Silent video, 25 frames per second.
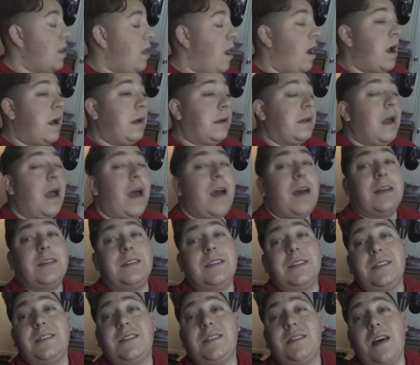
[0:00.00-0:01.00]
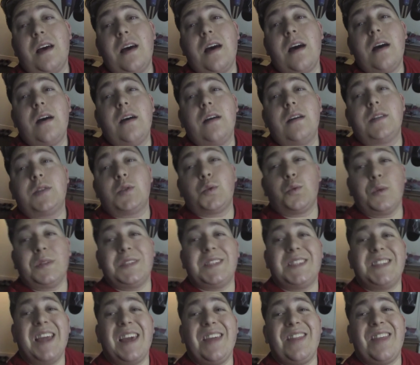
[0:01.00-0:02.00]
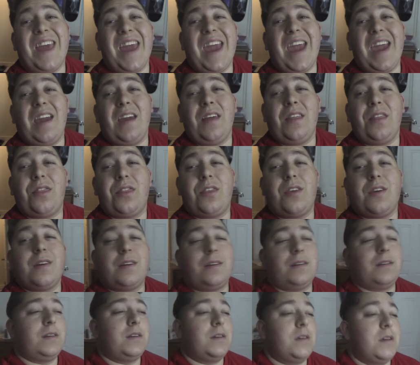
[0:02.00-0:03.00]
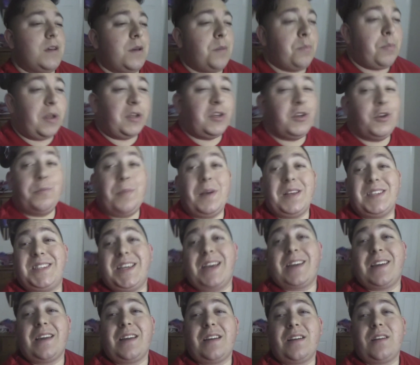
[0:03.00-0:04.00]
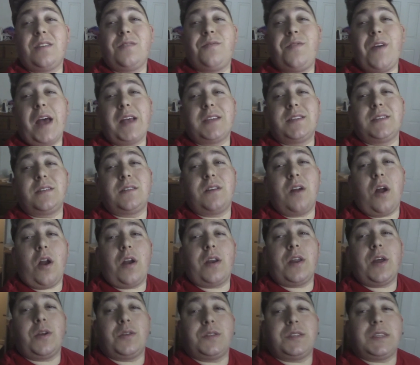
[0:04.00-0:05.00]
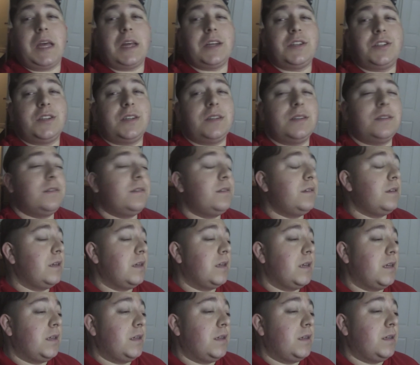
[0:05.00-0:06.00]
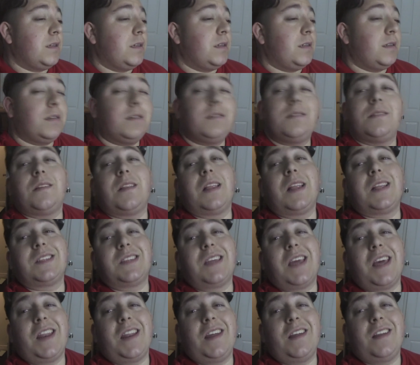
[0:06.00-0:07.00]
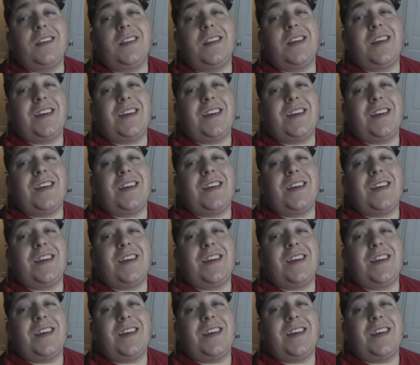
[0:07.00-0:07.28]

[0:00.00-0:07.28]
All right, guys, it's uh, it's Wednesday the 8th. About to do my second fasted cardio session. Let's get it.